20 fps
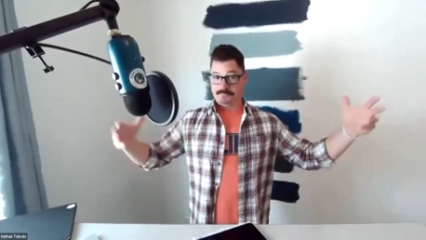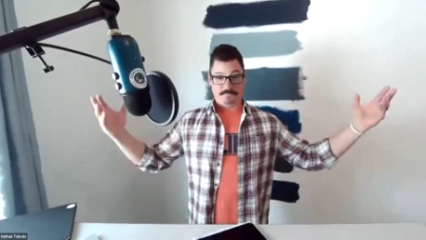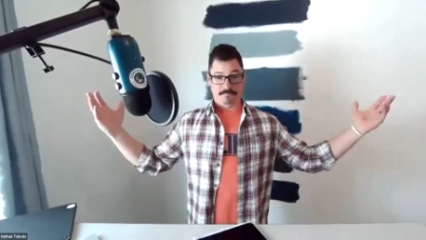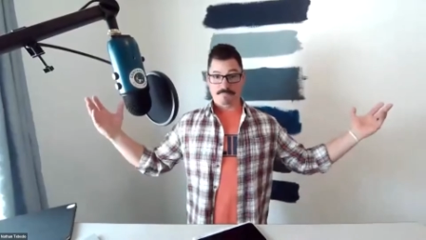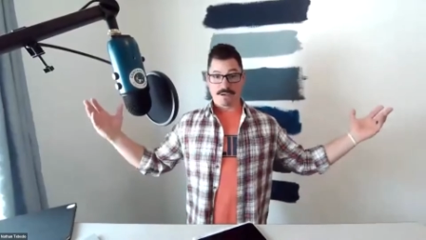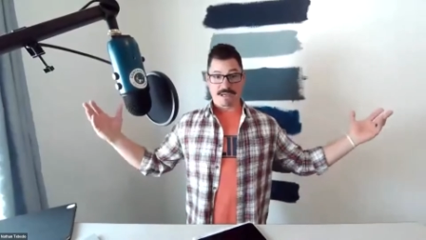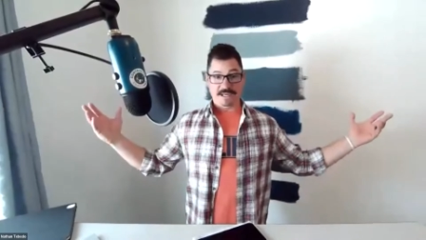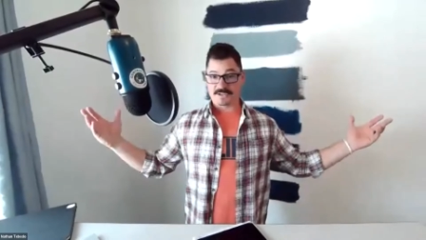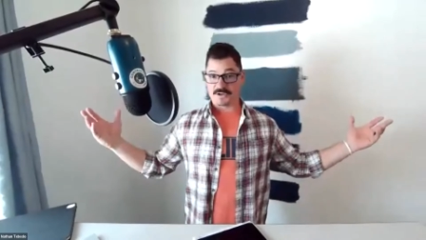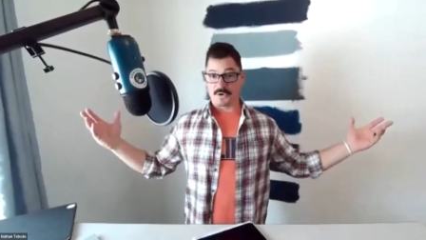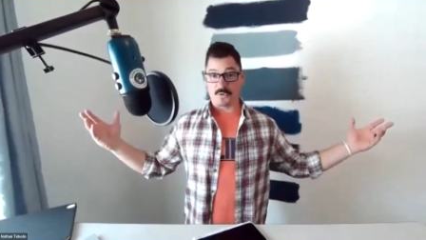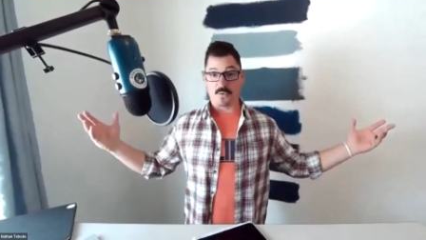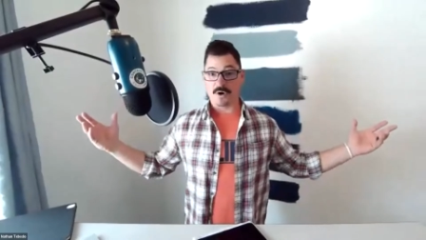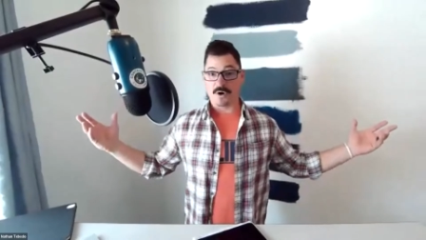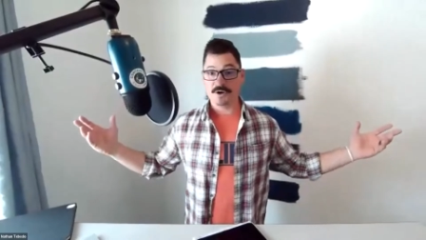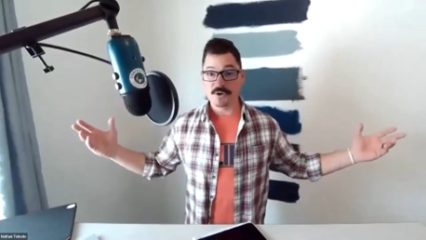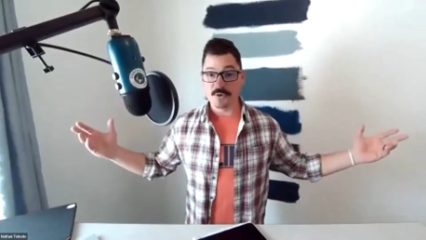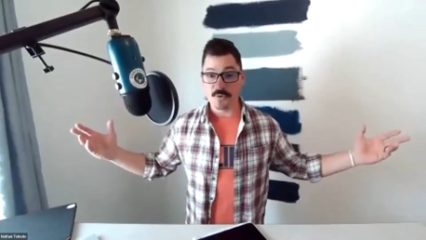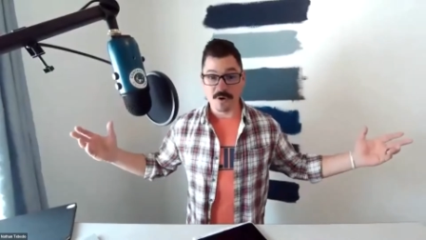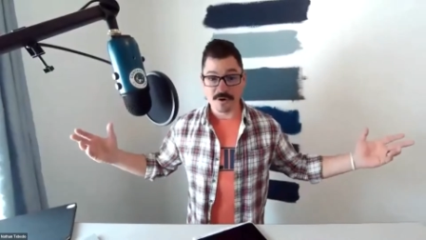based on where
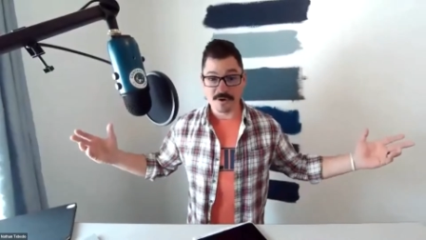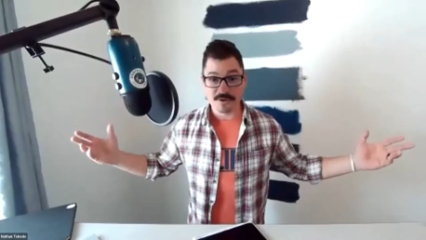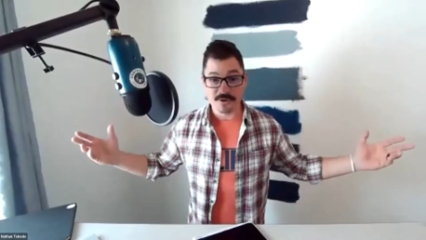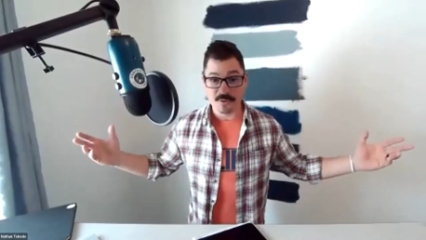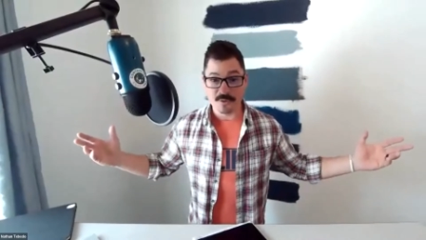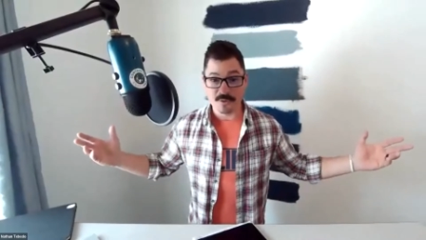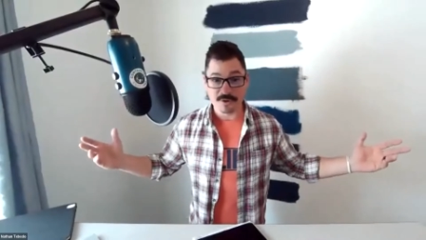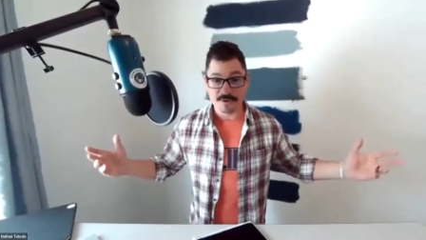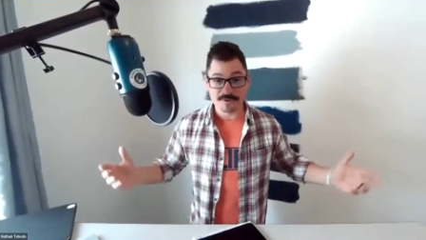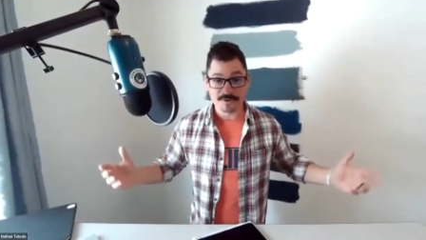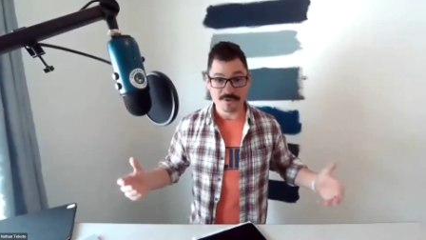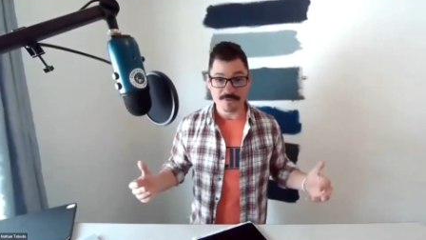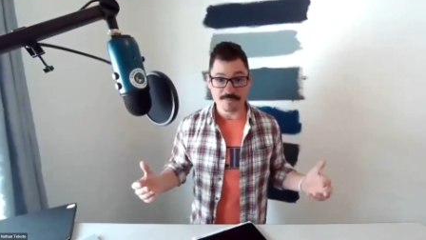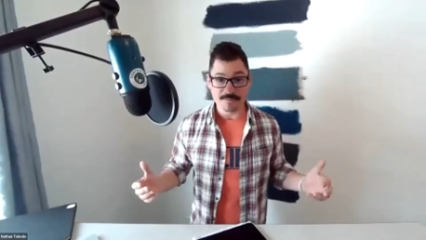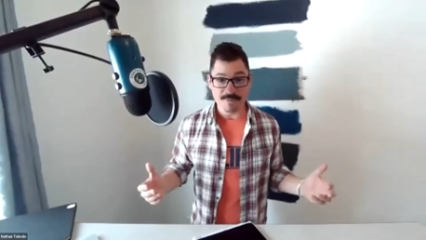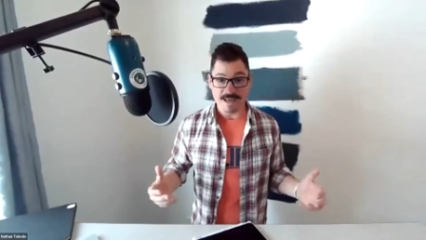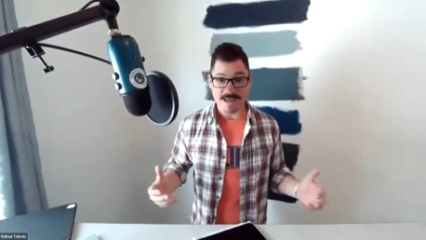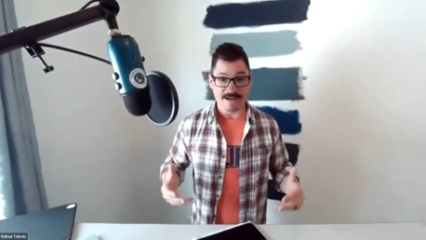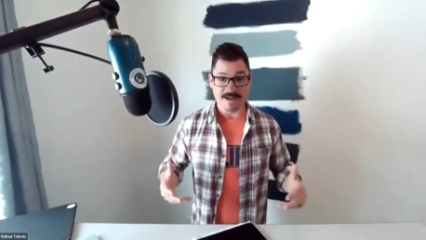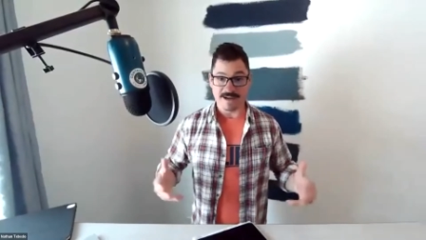you are in the world, you
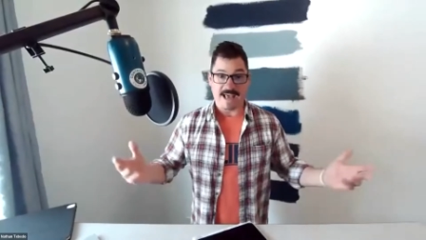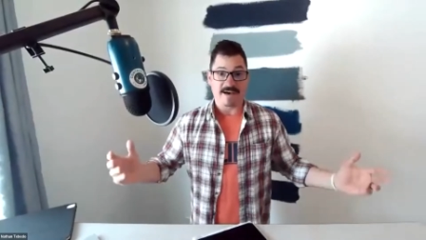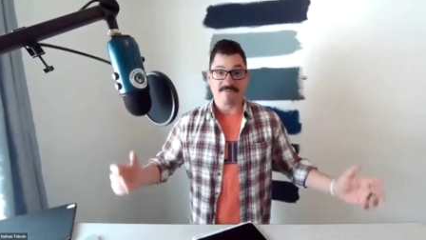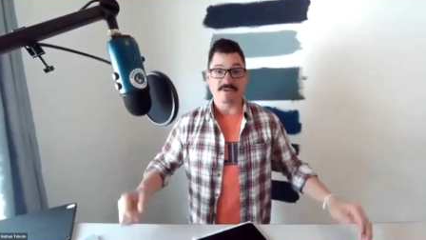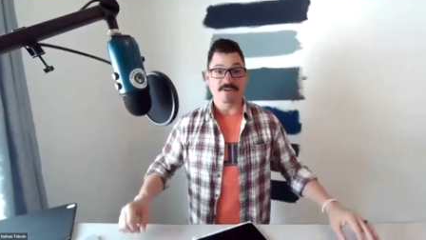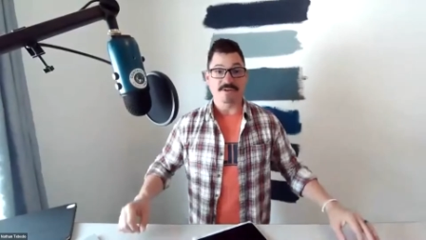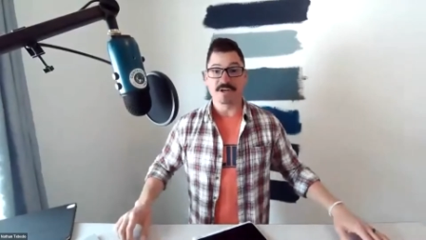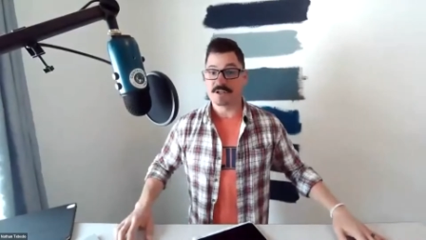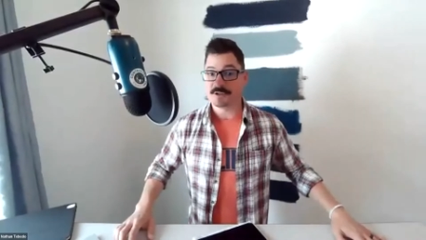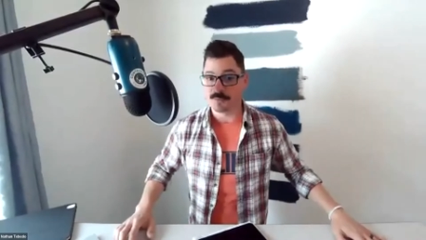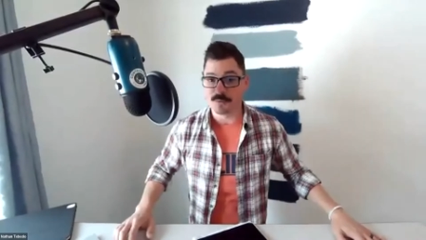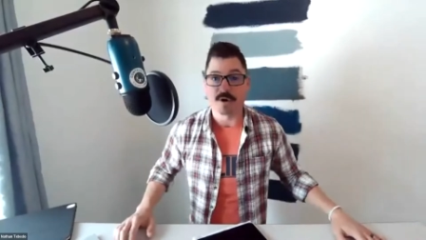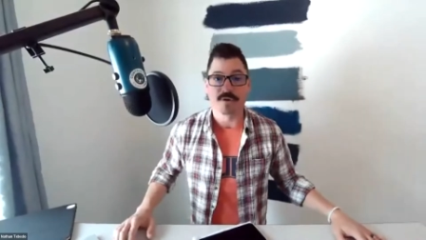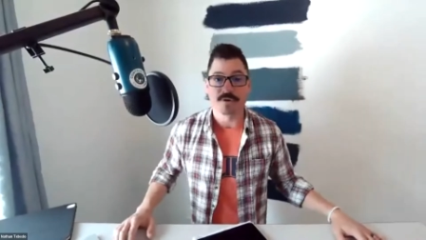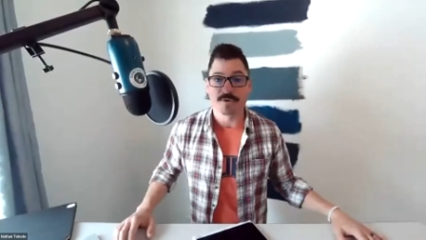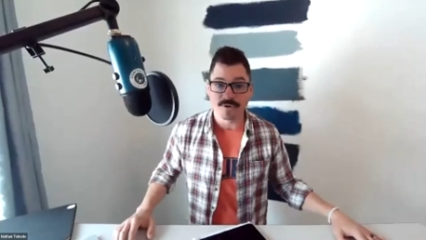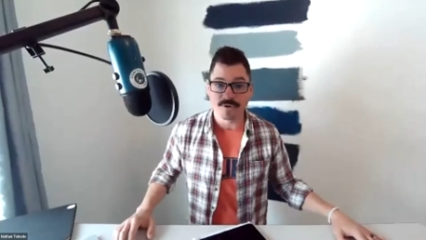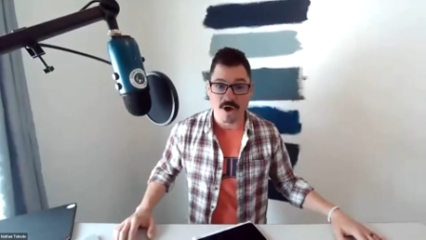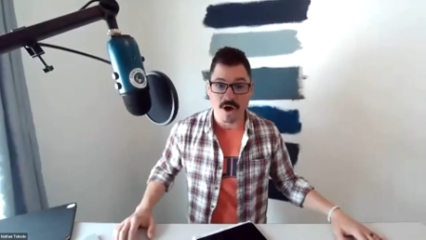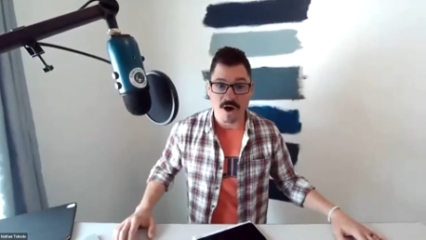may not have a Dutch
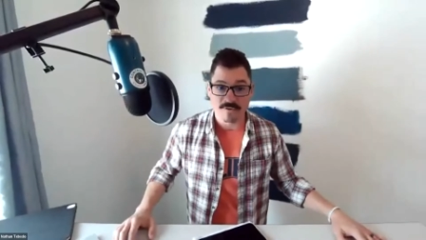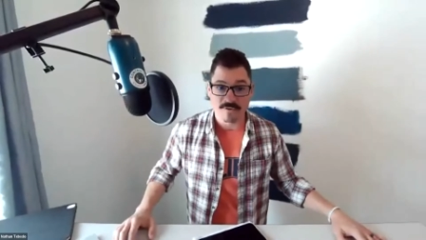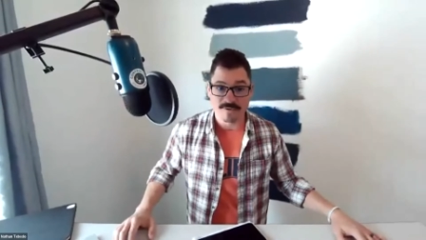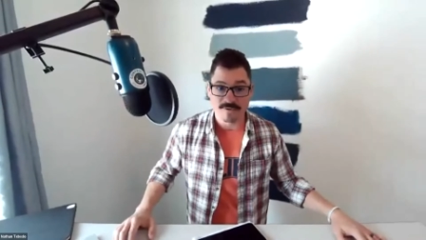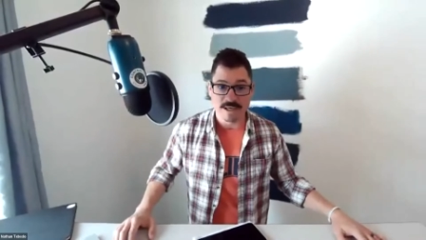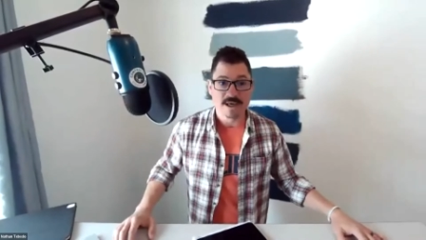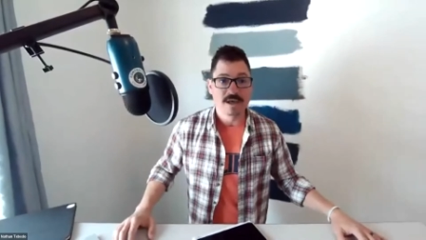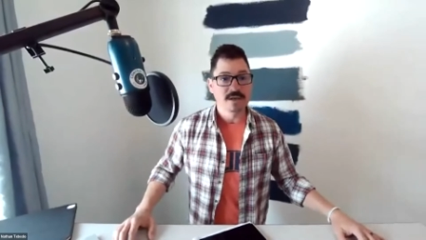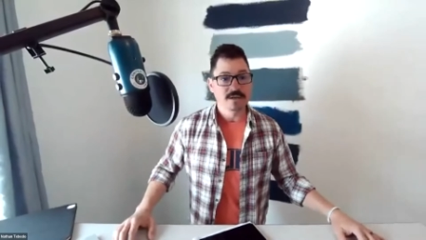Brothers coffee.